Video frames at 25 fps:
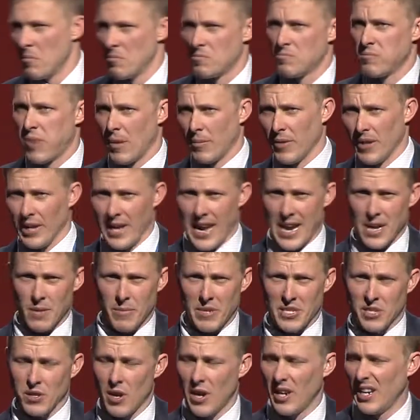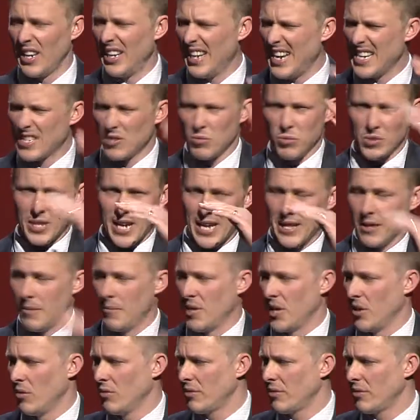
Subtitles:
Probably the land will be slightly less. We'll take the middle.